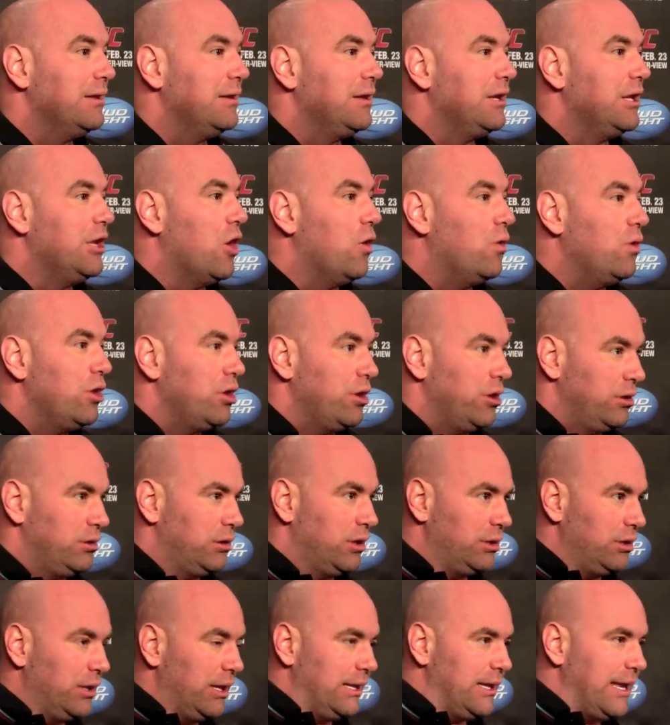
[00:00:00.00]
You know,
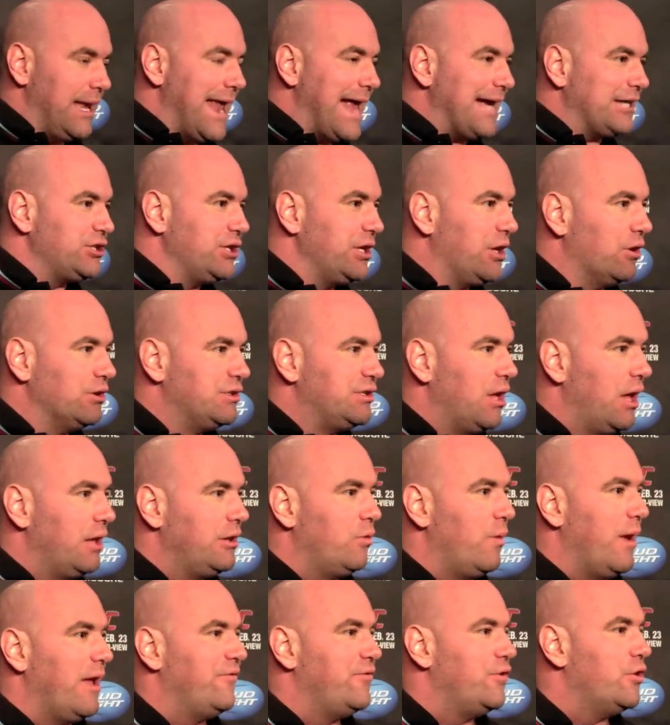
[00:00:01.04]
it actually goes the
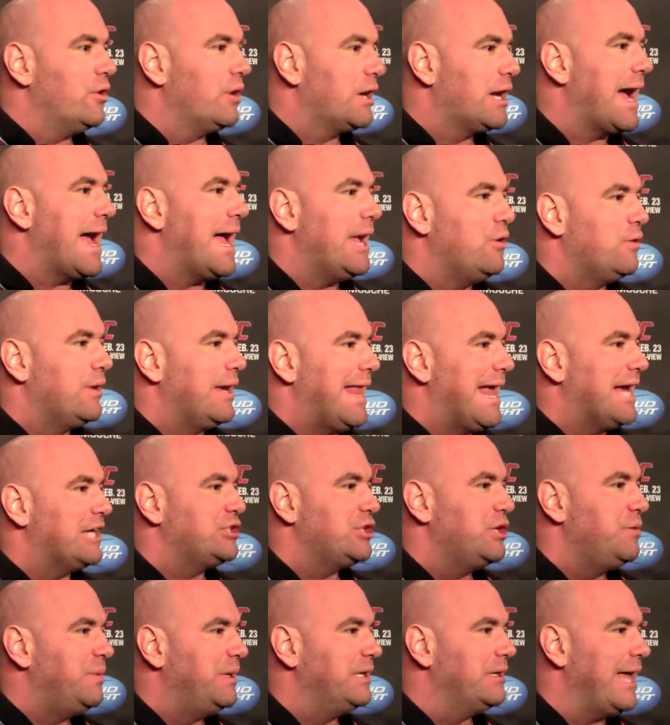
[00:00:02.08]
other way. If you're a guy who can
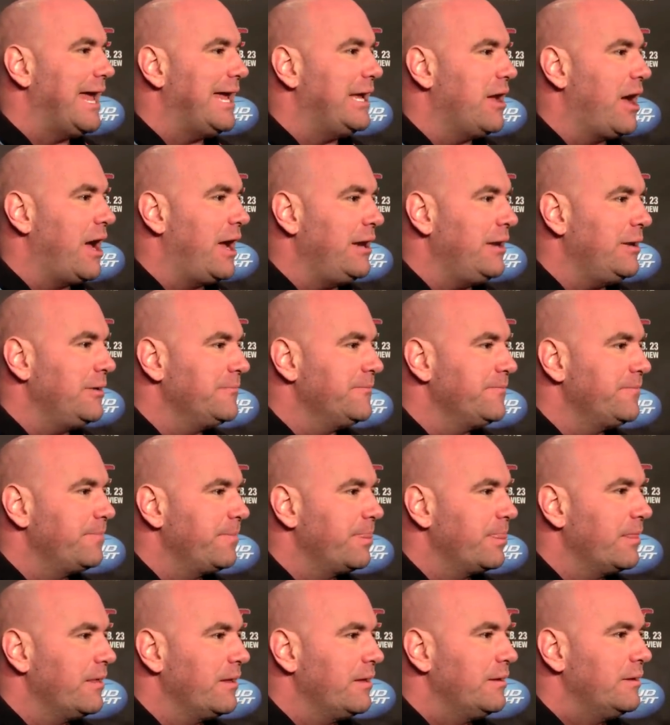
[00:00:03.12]
actually be laid on,
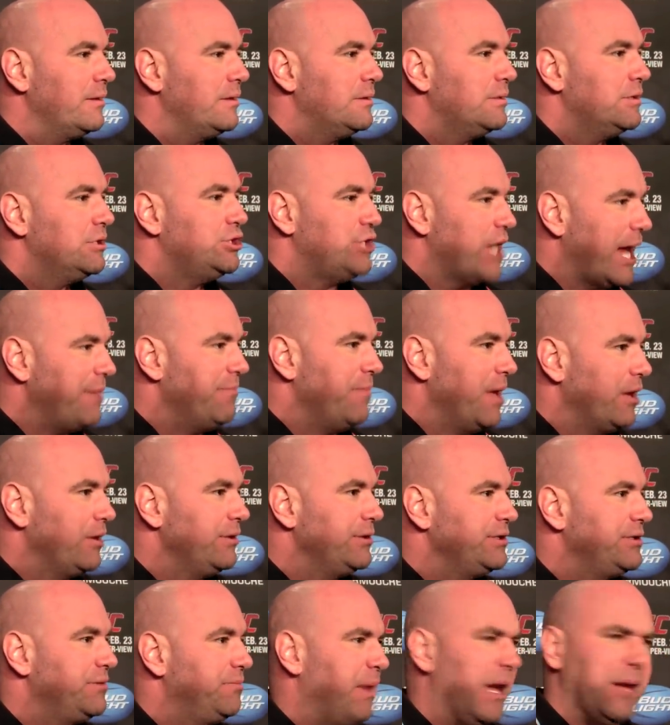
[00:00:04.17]
Shay
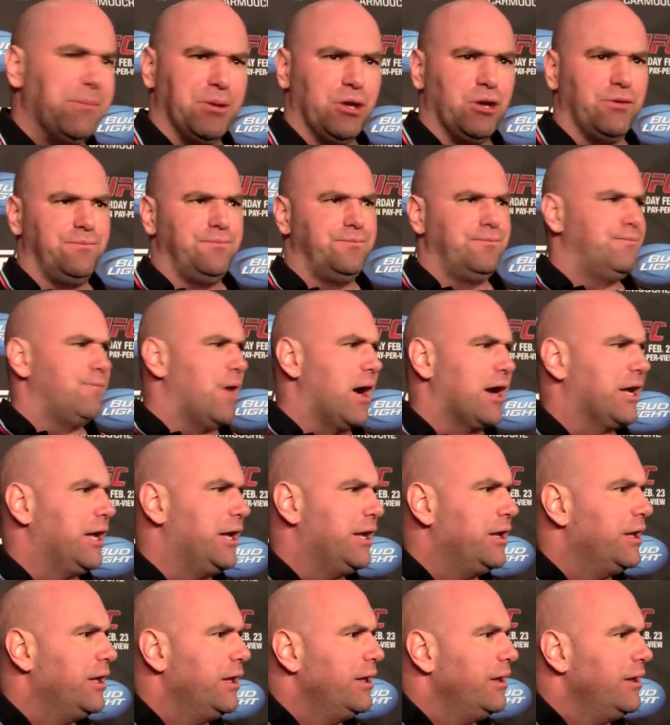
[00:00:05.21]
Mills, people are
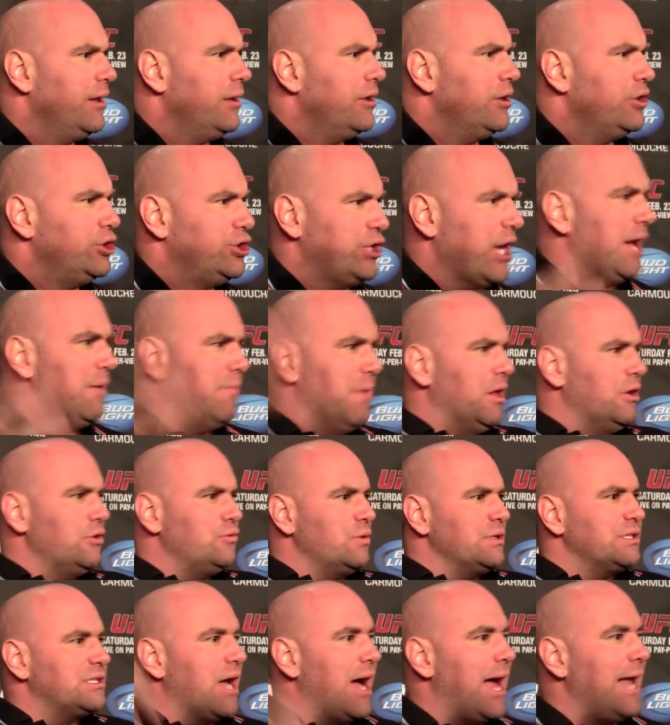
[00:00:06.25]
fucking... Shay Mills
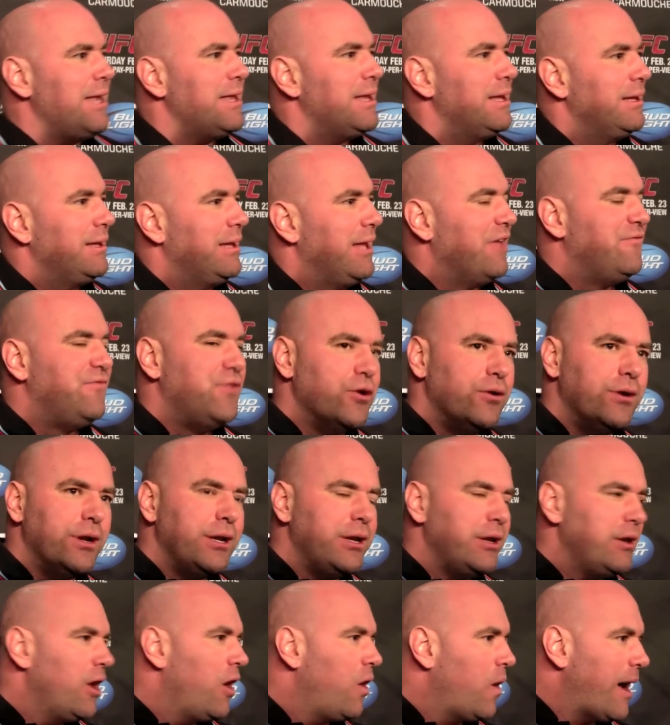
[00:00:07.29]
was cut? If you
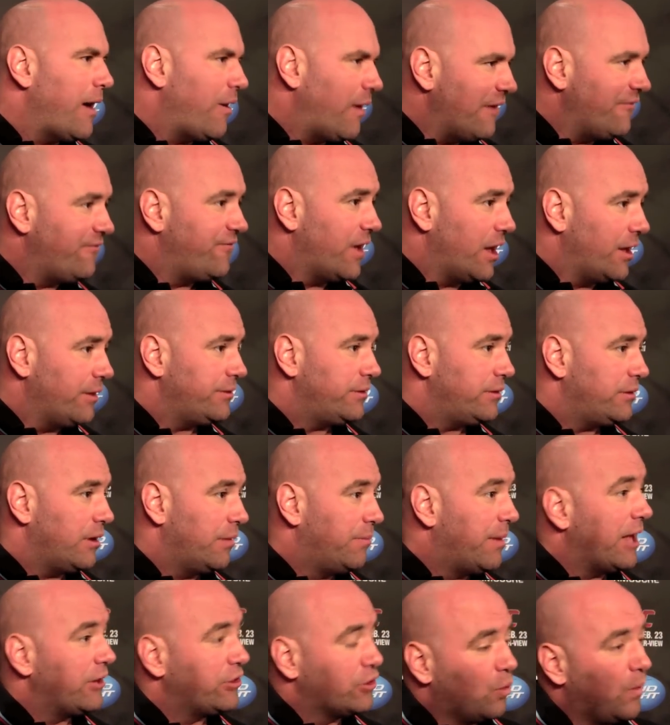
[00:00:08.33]
didn't know how I felt
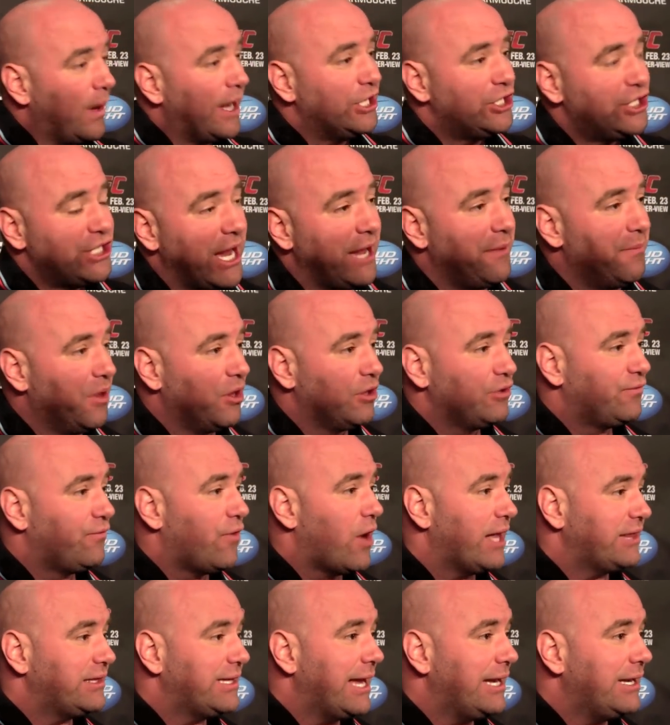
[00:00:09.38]
about the way Shay Mills
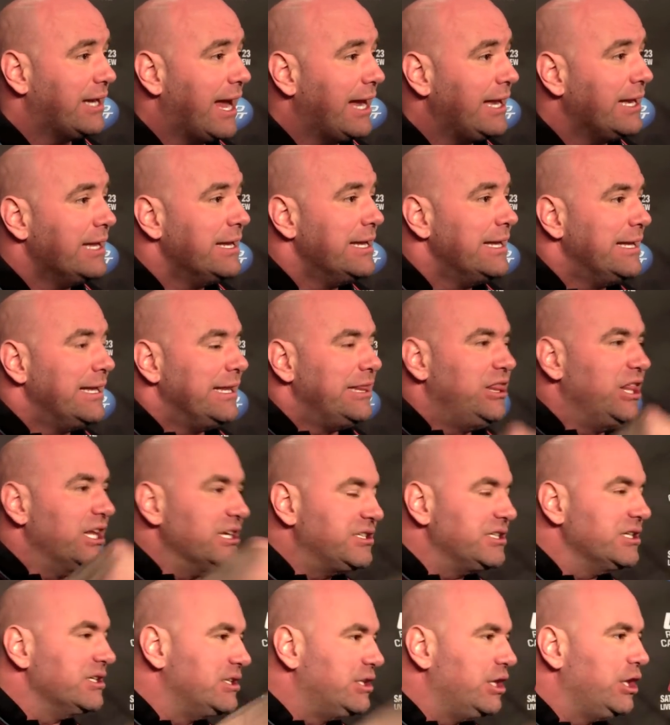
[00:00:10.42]
fought that night,
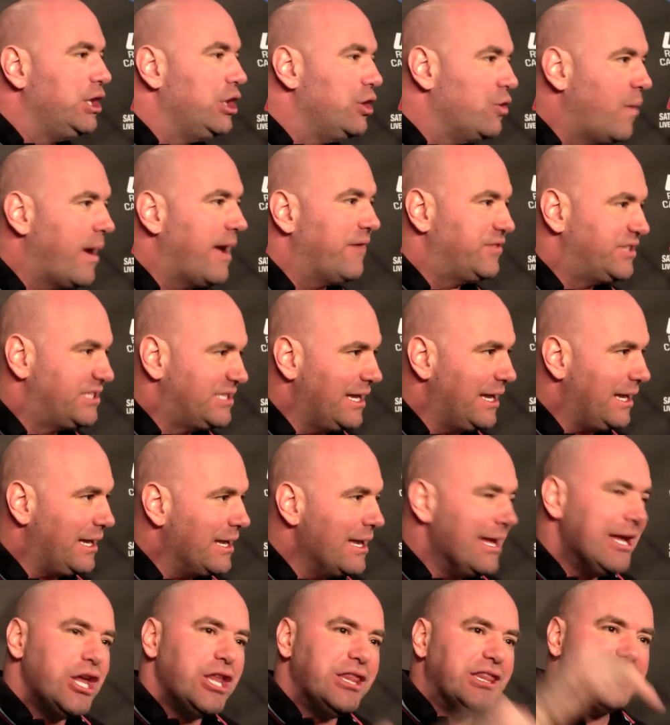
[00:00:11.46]
this is the UFC.
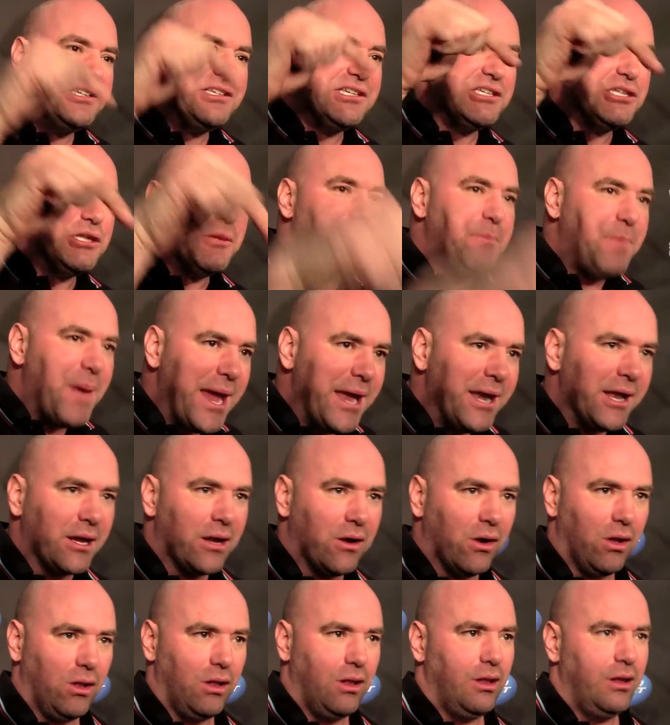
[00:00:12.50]
This is the
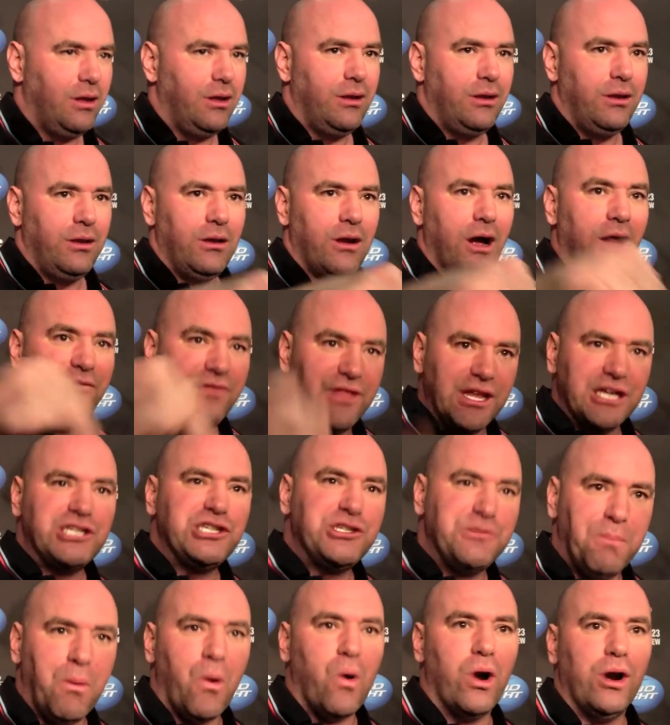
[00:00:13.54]
pinnacle of this
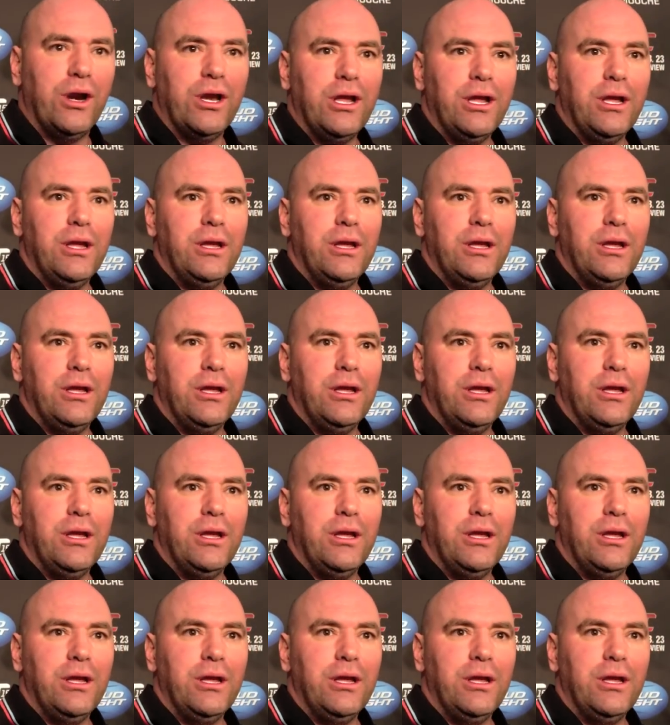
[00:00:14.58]
sport.